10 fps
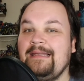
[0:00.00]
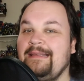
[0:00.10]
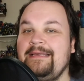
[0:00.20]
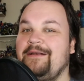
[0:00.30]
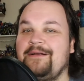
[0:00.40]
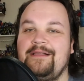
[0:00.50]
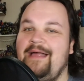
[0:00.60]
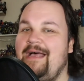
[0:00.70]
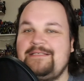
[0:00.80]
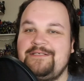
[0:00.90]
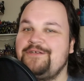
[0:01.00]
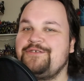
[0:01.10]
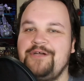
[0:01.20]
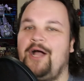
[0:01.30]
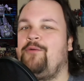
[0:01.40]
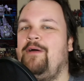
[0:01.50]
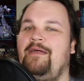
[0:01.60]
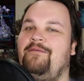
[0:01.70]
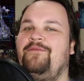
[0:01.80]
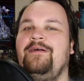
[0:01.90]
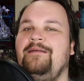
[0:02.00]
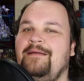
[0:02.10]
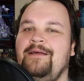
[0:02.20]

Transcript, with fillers: Leader Class Shockwave.